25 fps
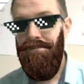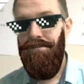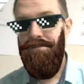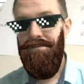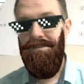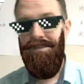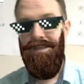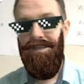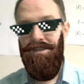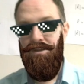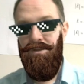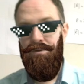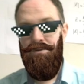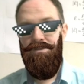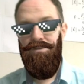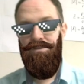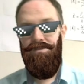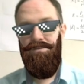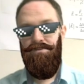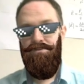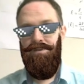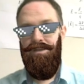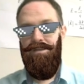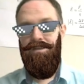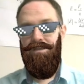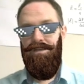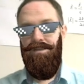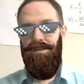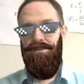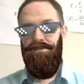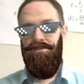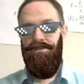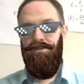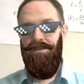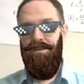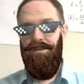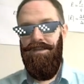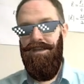It can't go into the surrounding area
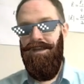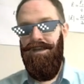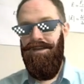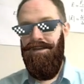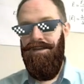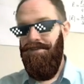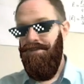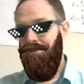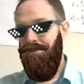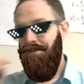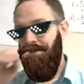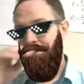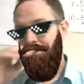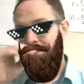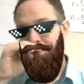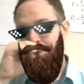to the air.